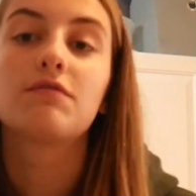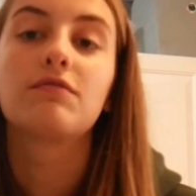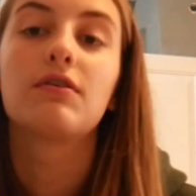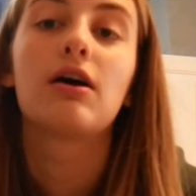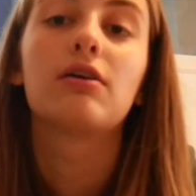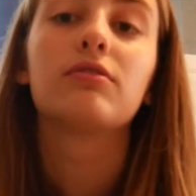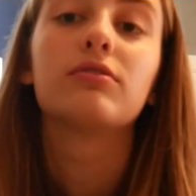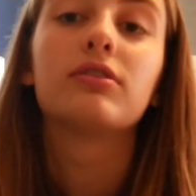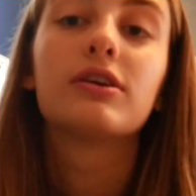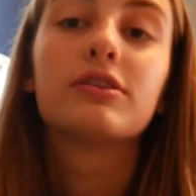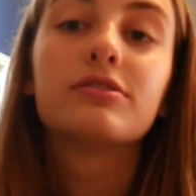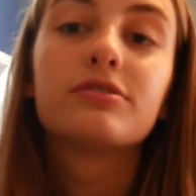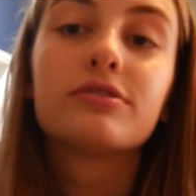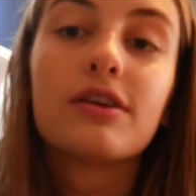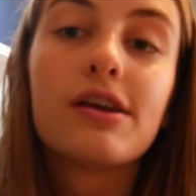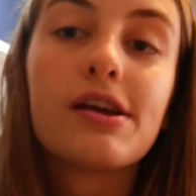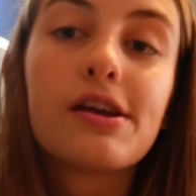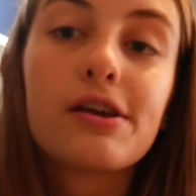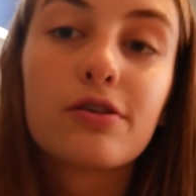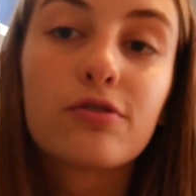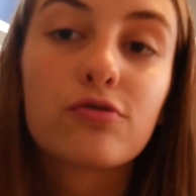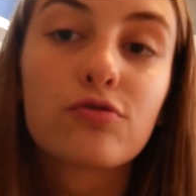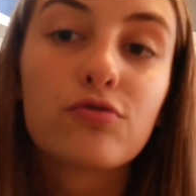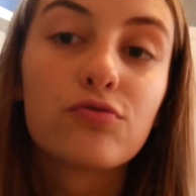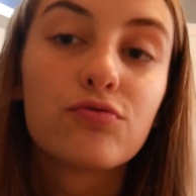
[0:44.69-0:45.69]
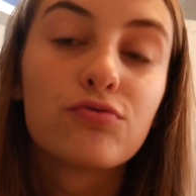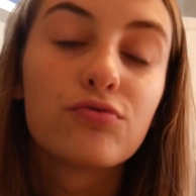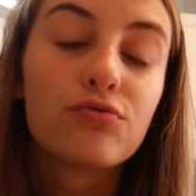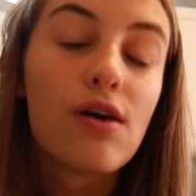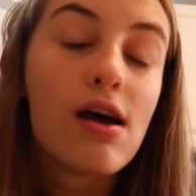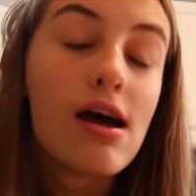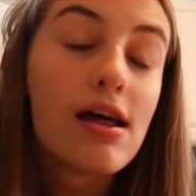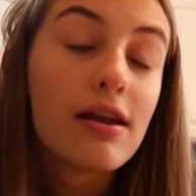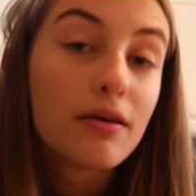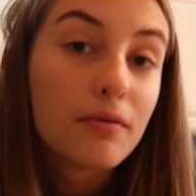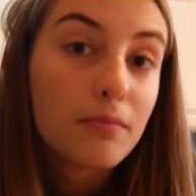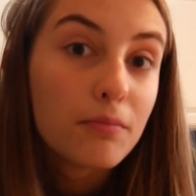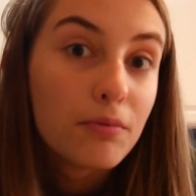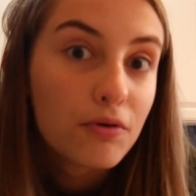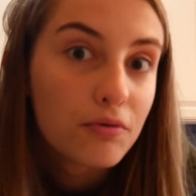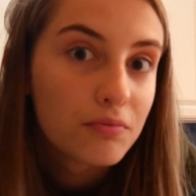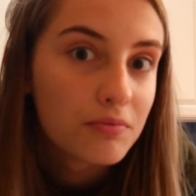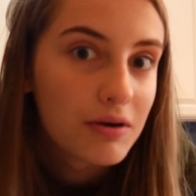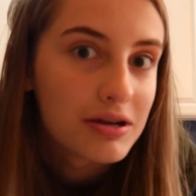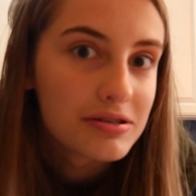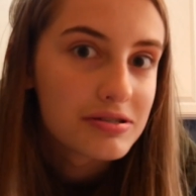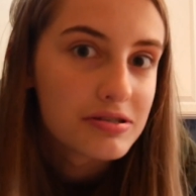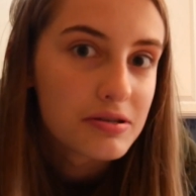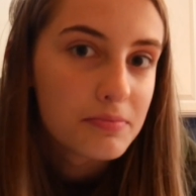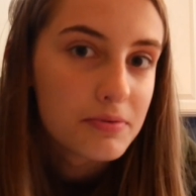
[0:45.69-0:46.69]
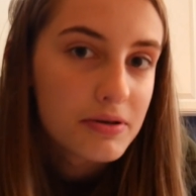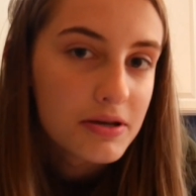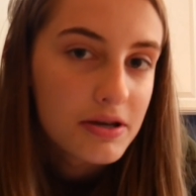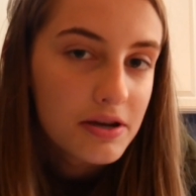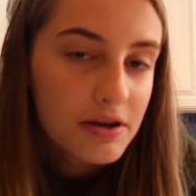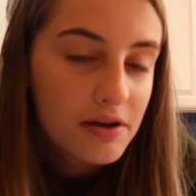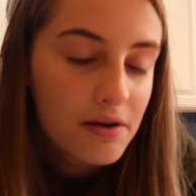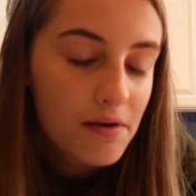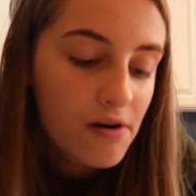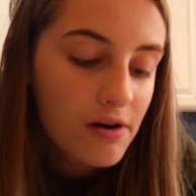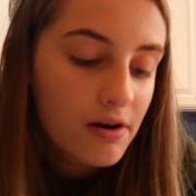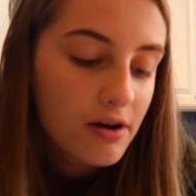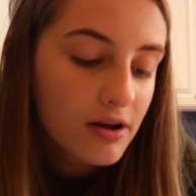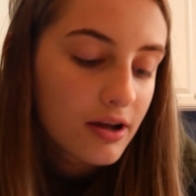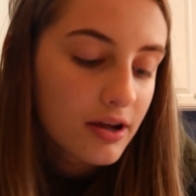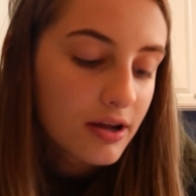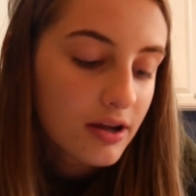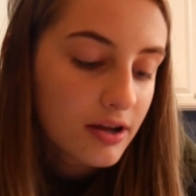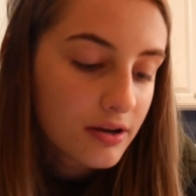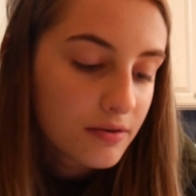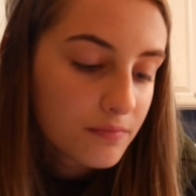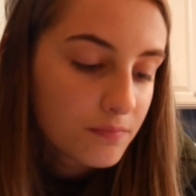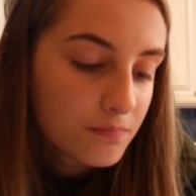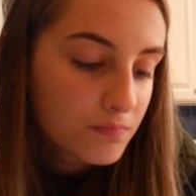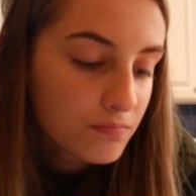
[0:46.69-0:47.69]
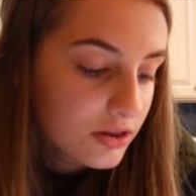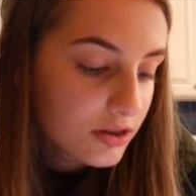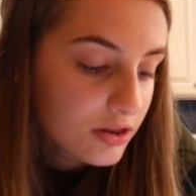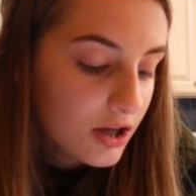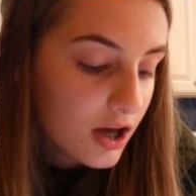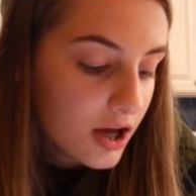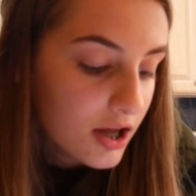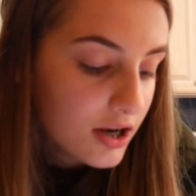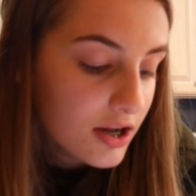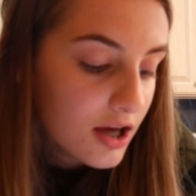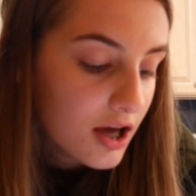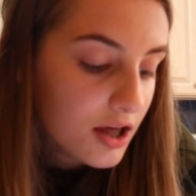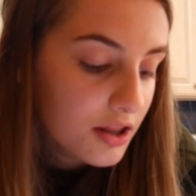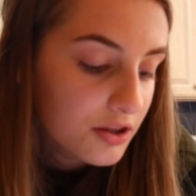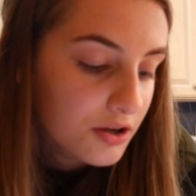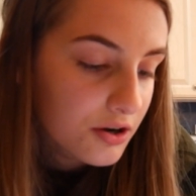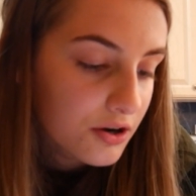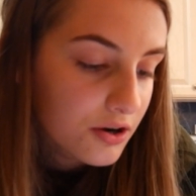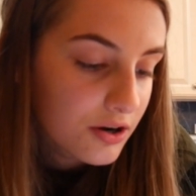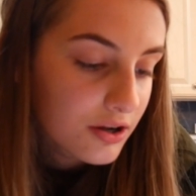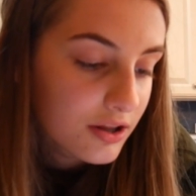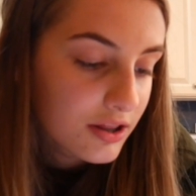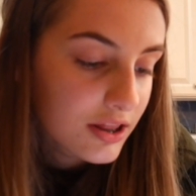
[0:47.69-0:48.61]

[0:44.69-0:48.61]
found this incredible recipe on none other